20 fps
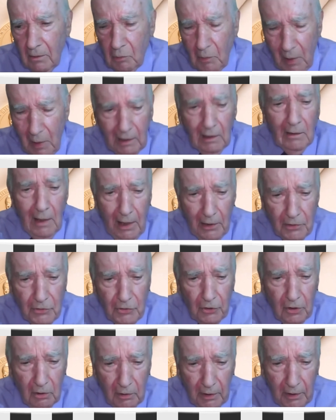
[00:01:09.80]

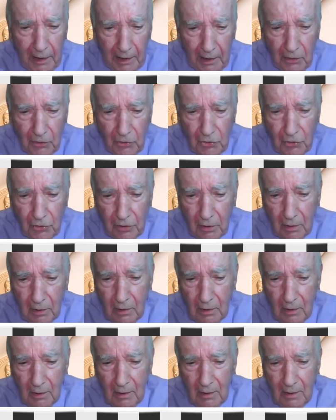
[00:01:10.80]
chronological age,
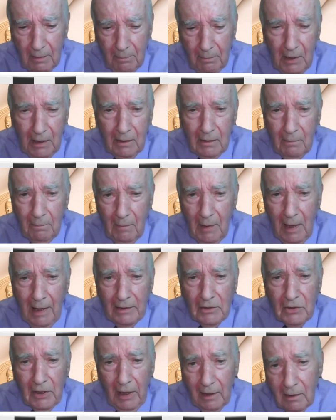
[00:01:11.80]
but
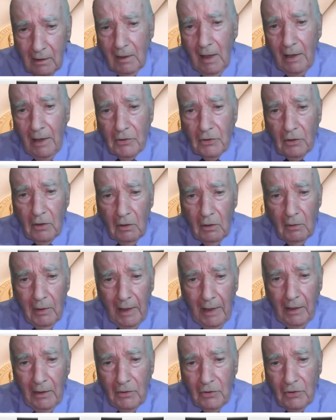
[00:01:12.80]
my psychological
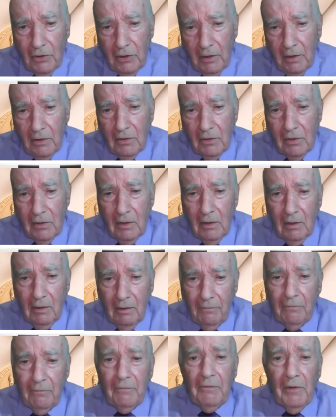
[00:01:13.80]
age is
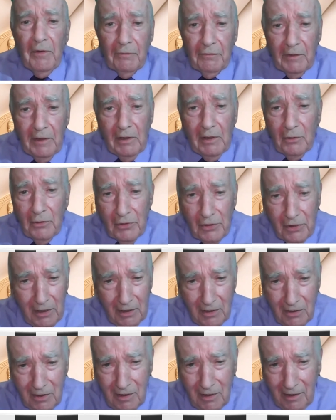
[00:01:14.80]
50 or
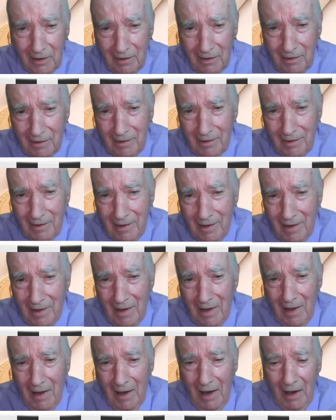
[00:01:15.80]
60.
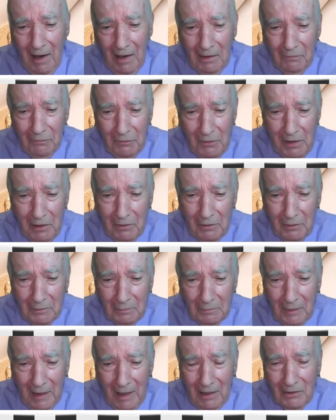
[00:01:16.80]
I feel
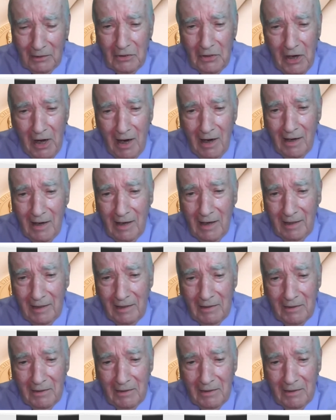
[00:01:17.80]
as young,